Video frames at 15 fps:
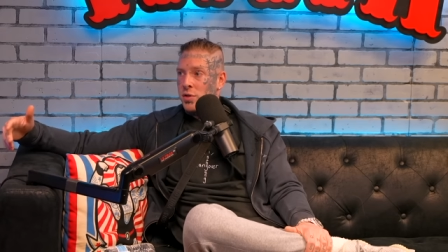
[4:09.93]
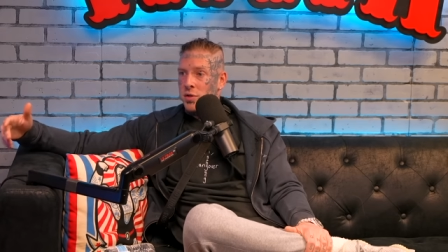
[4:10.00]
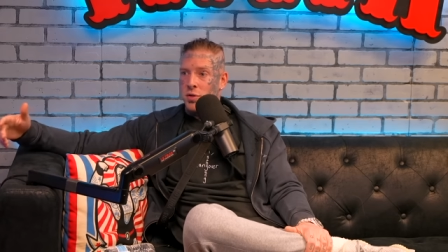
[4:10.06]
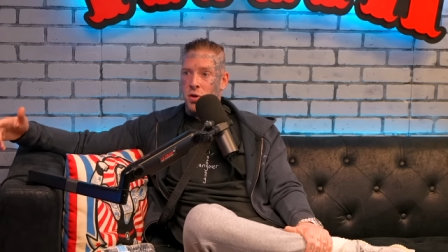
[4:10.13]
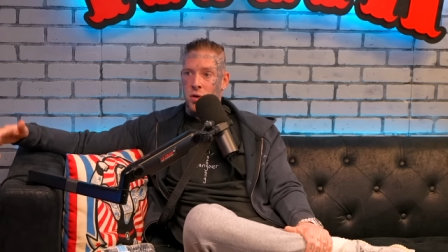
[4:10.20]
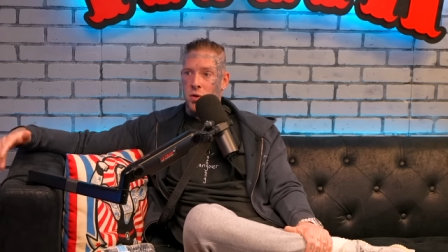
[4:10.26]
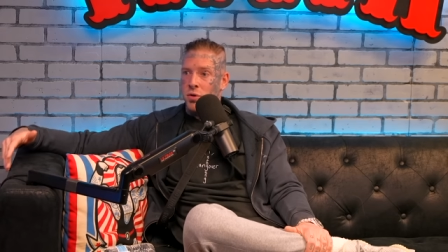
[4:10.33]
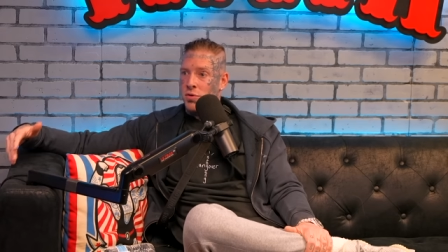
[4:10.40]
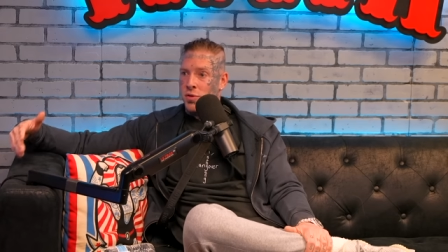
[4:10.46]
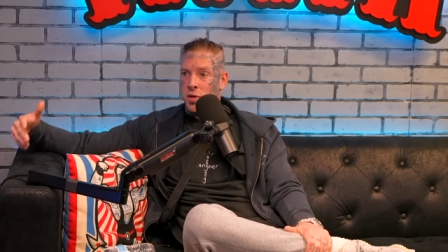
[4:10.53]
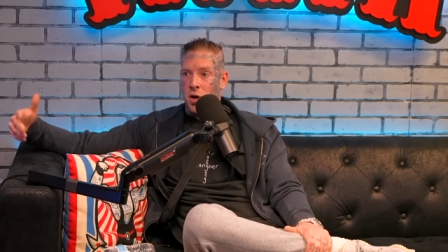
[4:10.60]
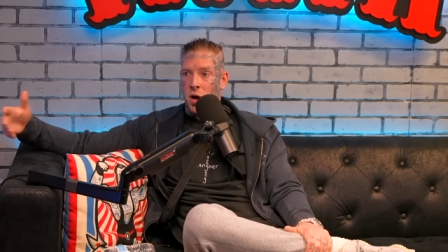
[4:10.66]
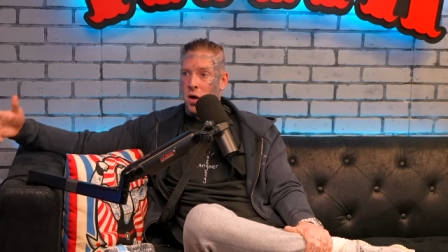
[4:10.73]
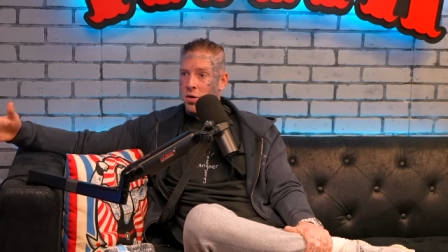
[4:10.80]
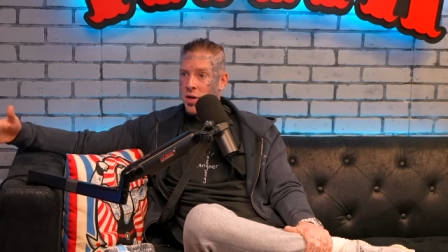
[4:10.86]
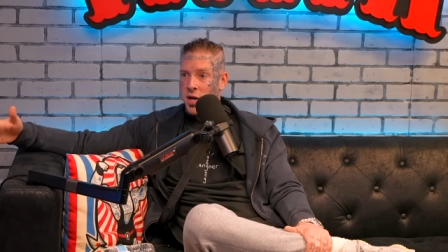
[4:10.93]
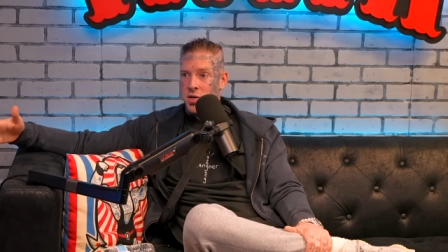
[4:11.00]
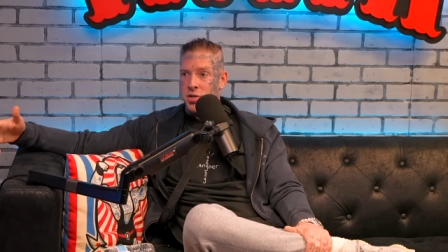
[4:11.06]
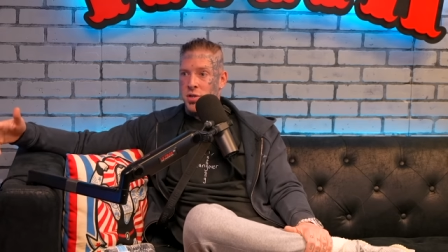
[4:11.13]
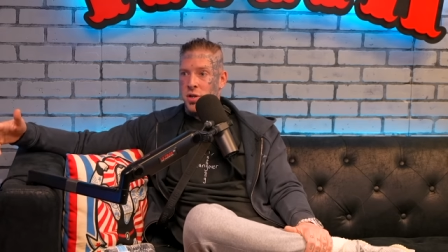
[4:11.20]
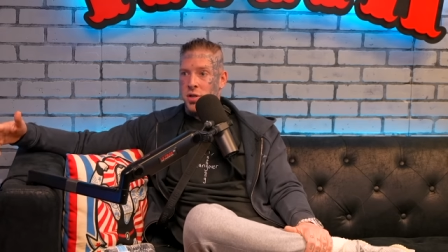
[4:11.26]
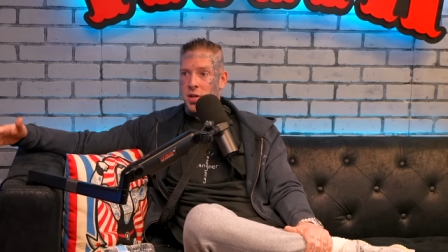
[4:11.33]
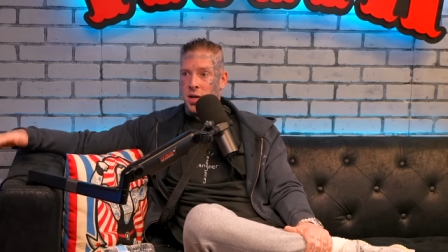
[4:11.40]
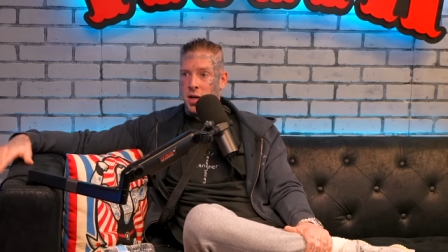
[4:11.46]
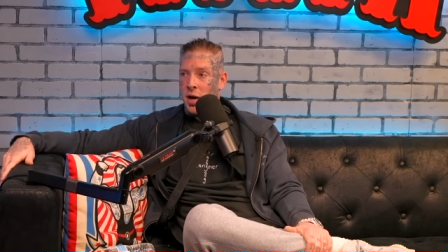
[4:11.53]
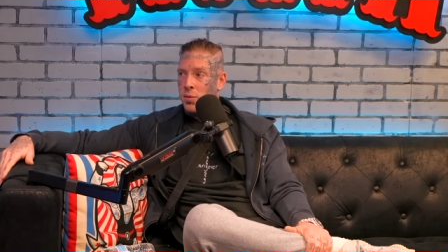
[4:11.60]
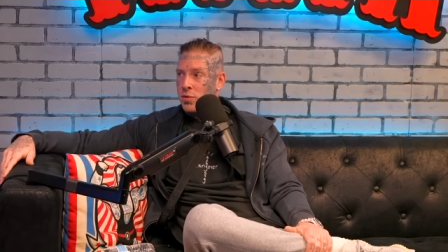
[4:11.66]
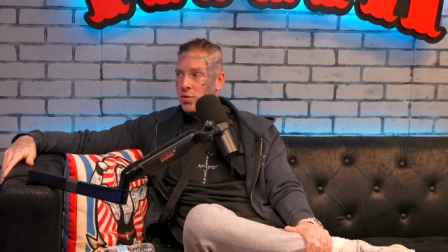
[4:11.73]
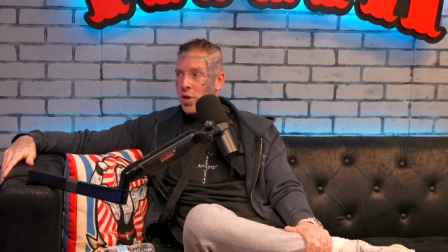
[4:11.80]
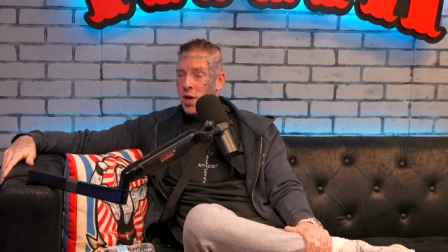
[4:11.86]
and girls and all that shit. Like
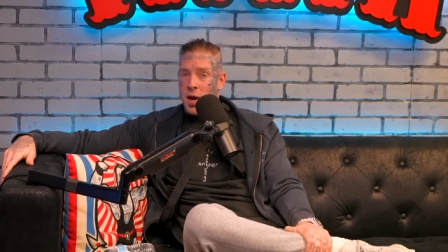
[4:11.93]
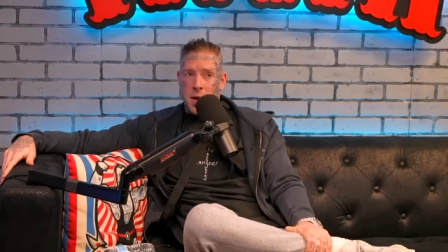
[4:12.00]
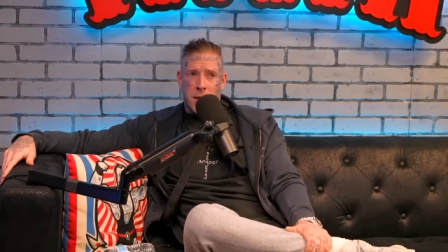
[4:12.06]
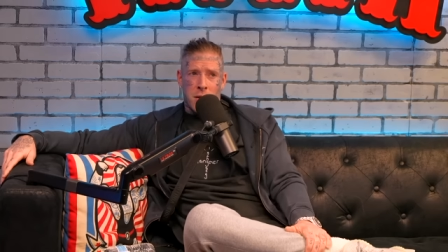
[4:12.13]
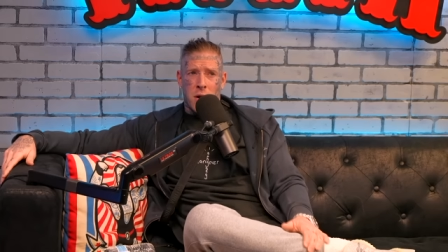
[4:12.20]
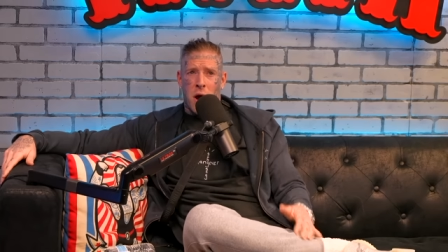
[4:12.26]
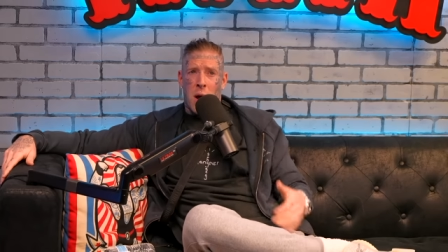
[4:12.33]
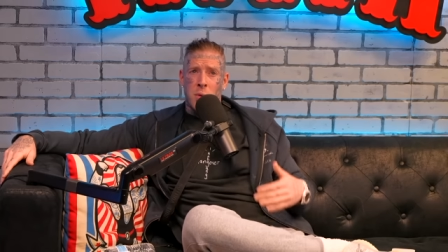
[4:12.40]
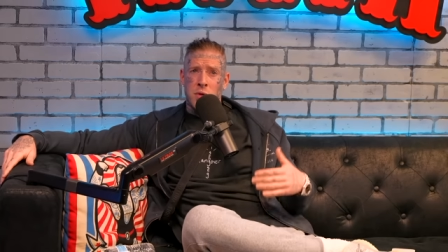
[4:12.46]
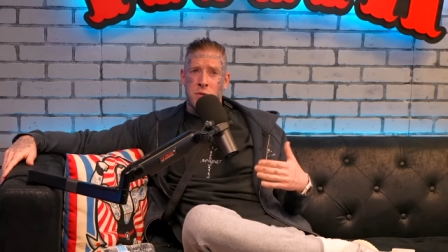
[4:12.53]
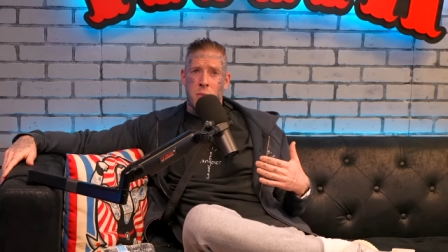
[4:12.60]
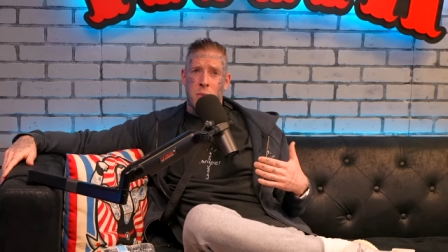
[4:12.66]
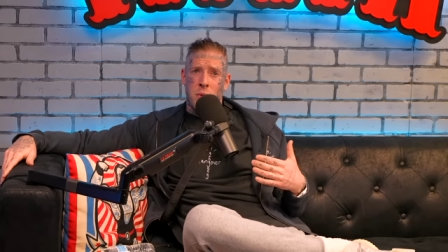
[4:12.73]
I was, you know, I was